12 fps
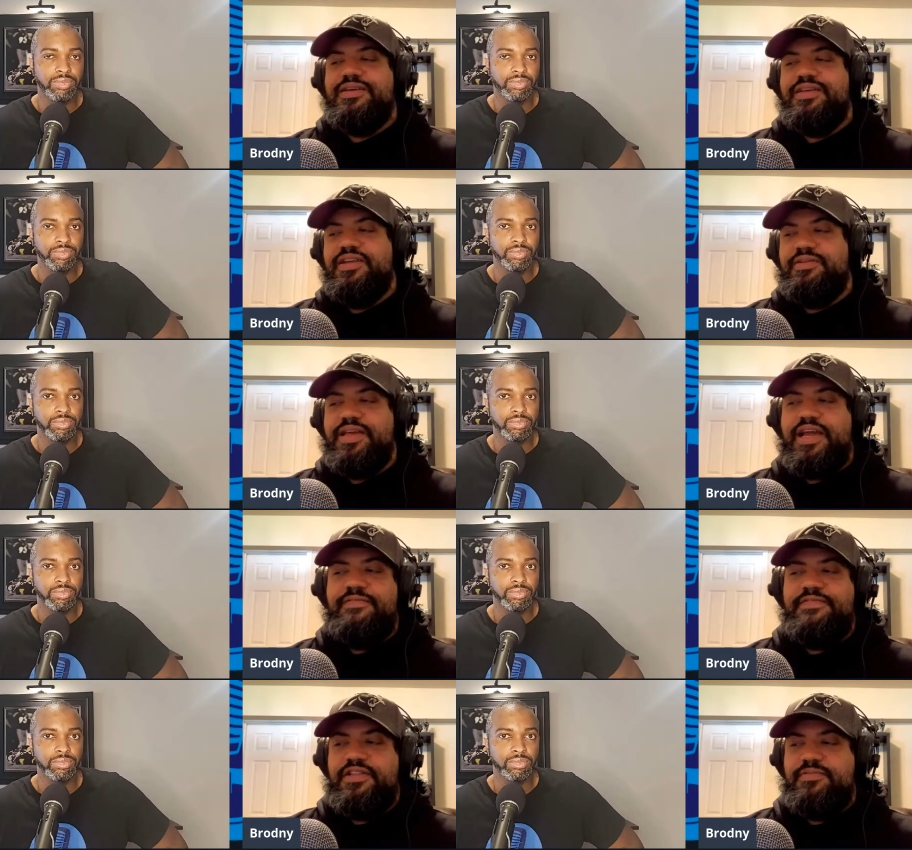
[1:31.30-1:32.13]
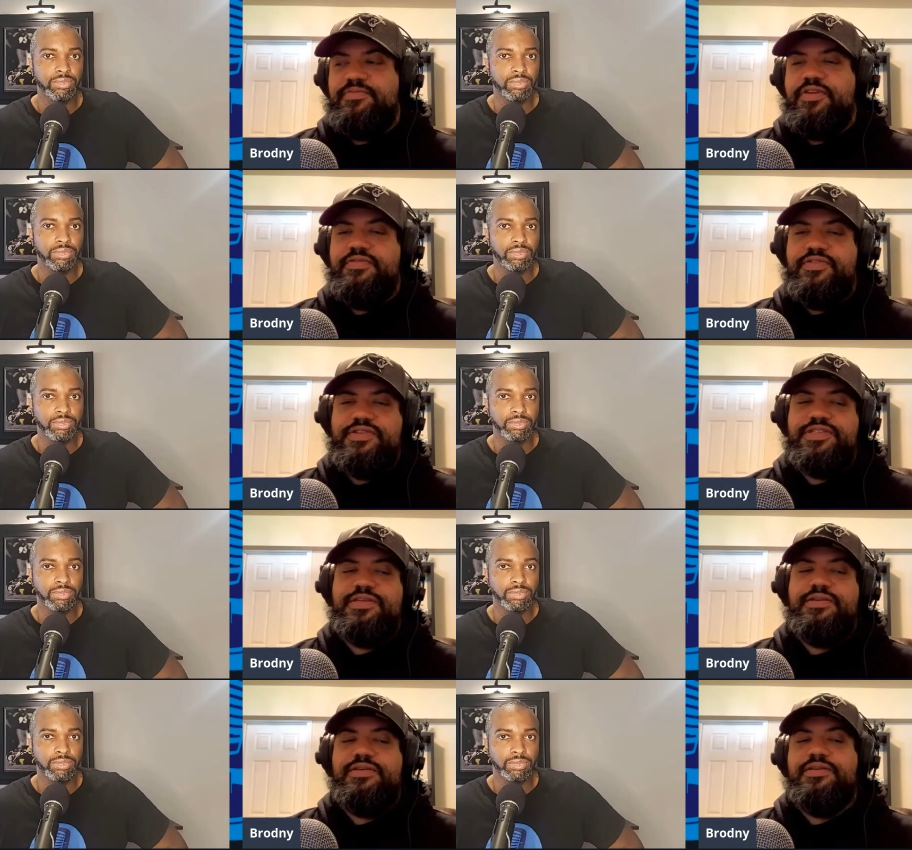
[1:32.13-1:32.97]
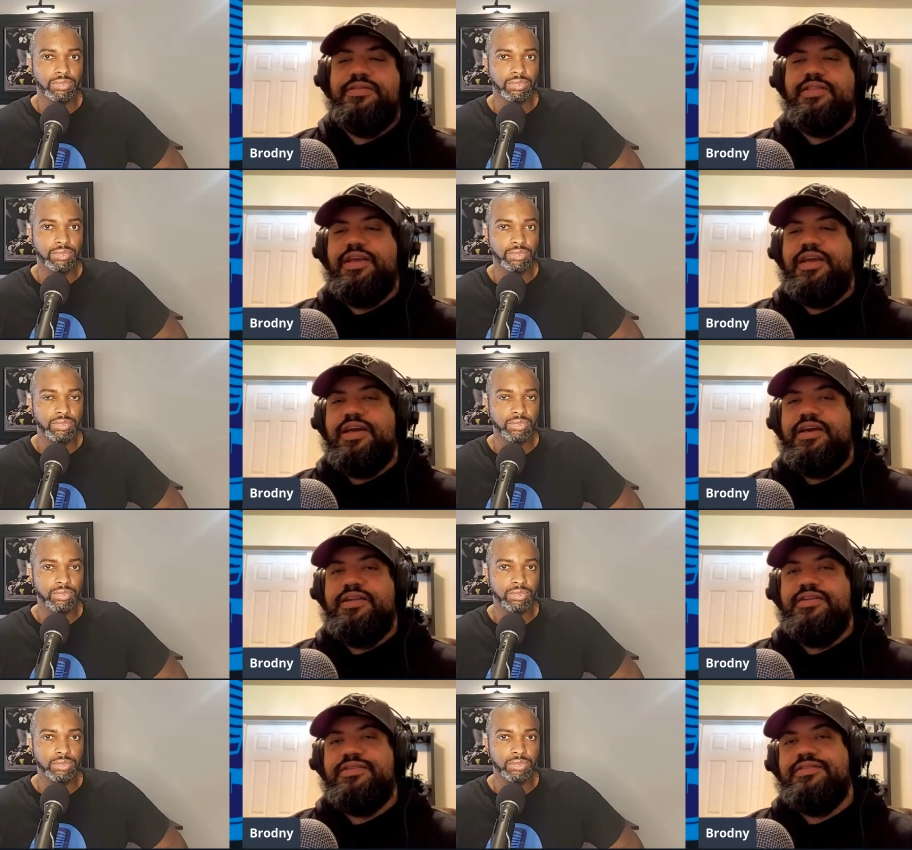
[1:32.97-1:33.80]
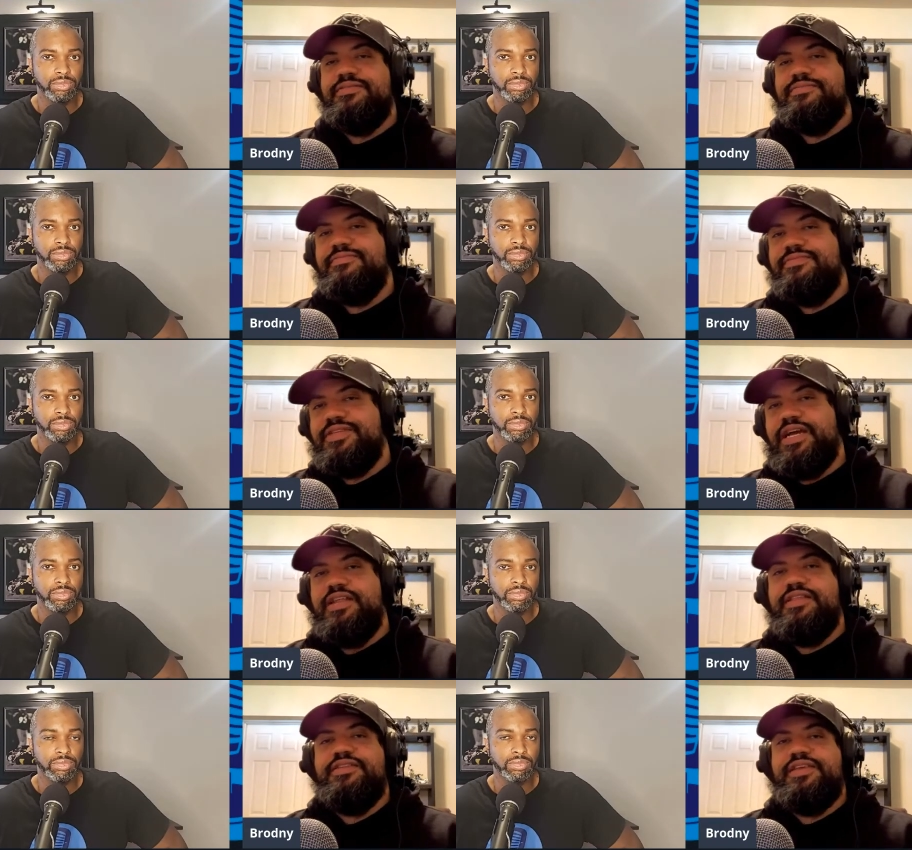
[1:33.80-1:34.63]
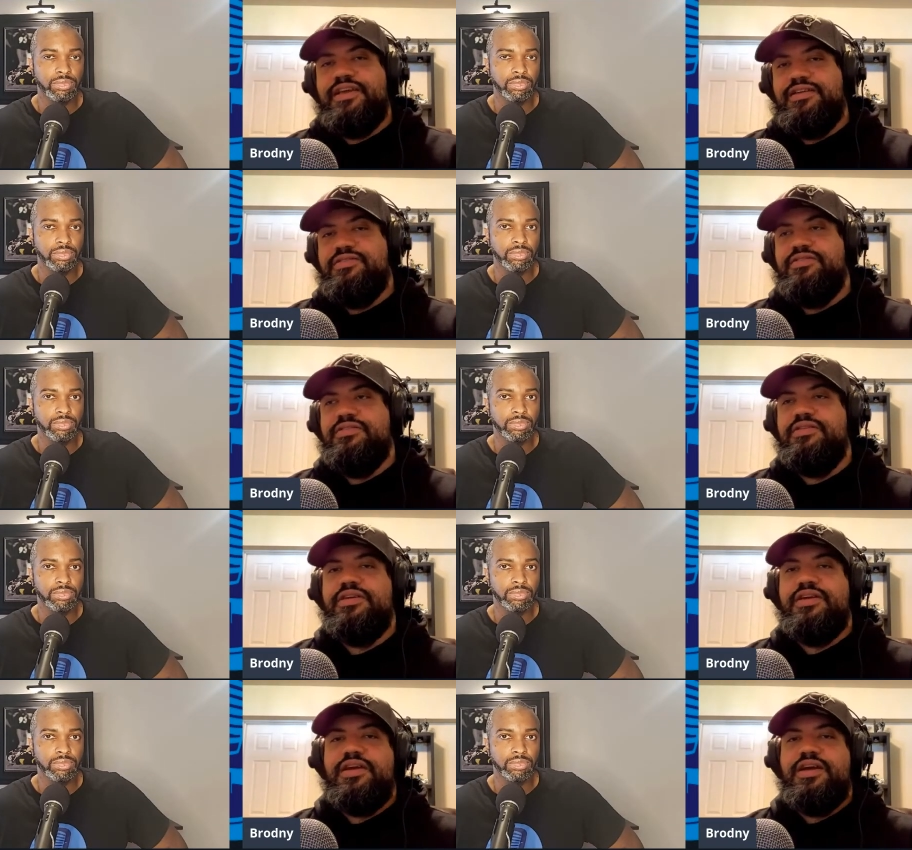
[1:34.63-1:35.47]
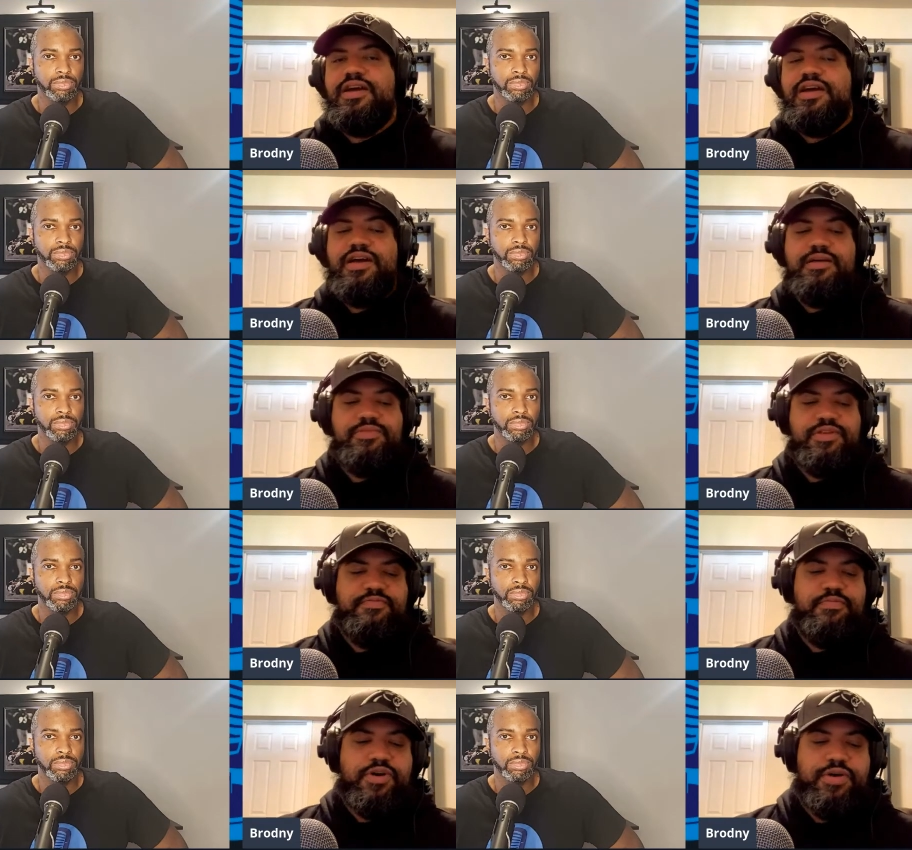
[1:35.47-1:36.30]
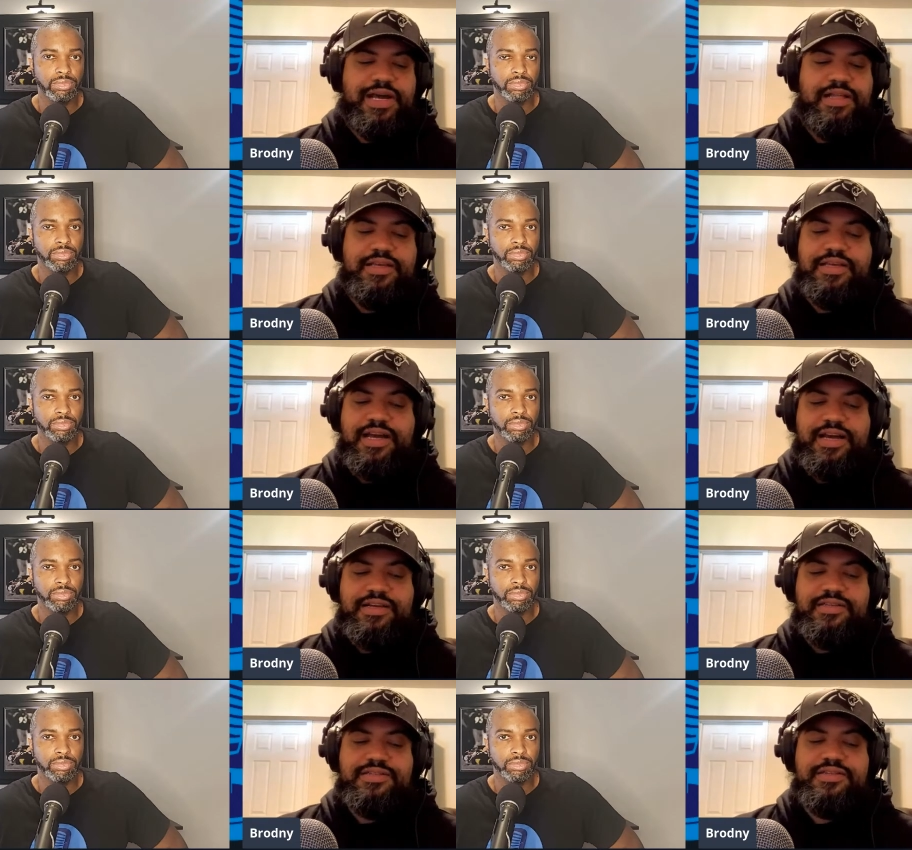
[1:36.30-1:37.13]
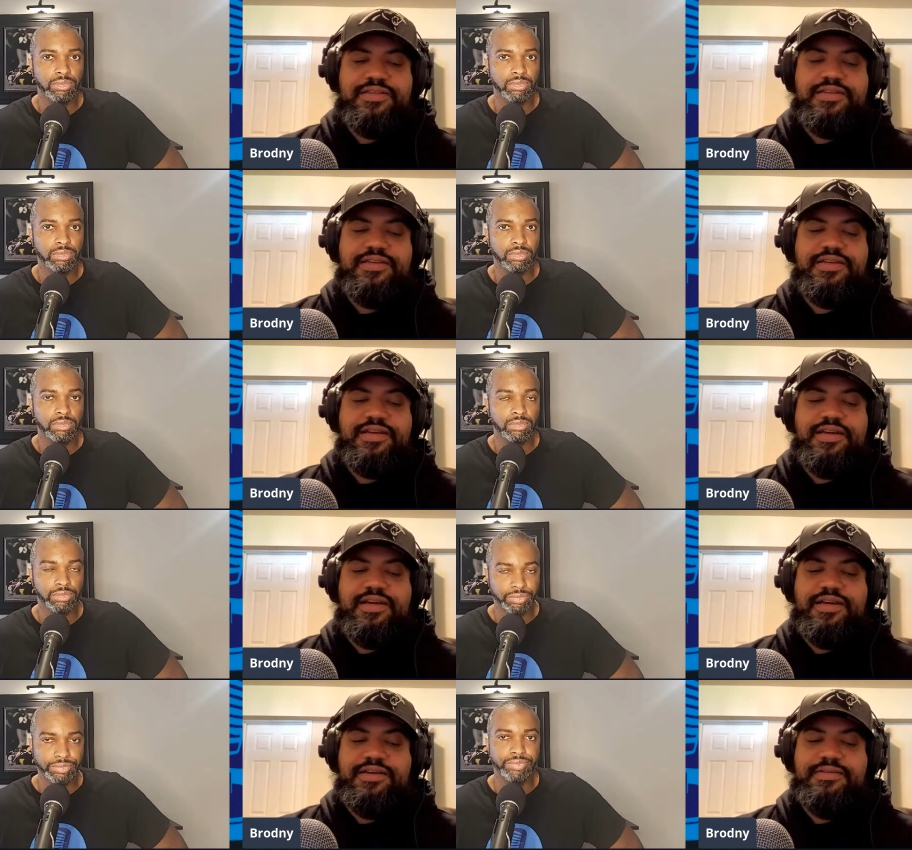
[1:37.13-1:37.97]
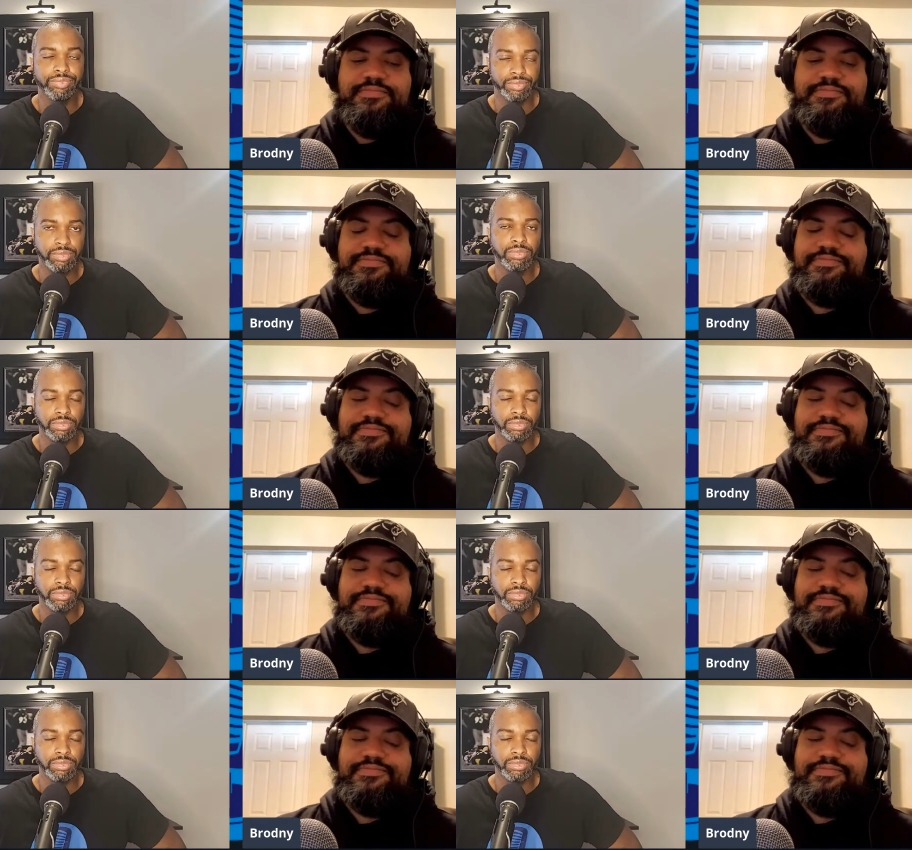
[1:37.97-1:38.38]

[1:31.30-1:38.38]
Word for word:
Speaker 1: you know they got Philip Rivers, they got Jonathan Taylor, uh, I believe Mo Alie-Cox. Mm-hmm. Um,